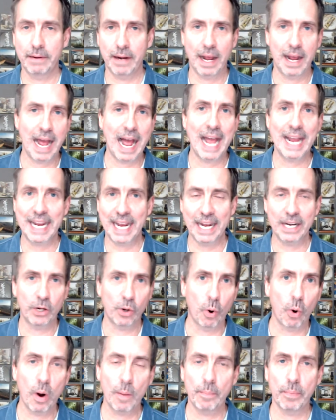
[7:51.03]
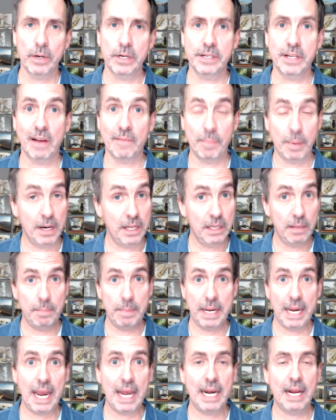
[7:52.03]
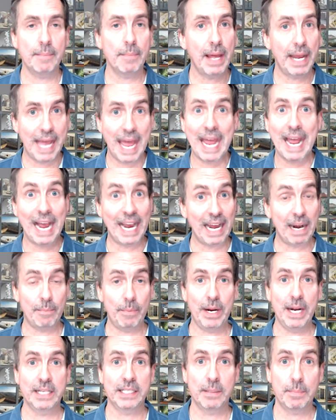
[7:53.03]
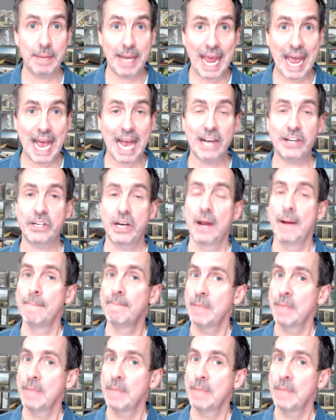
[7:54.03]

high-end corporate stuff. But in the beginning, I'm like, hey, I got to bring in some cash.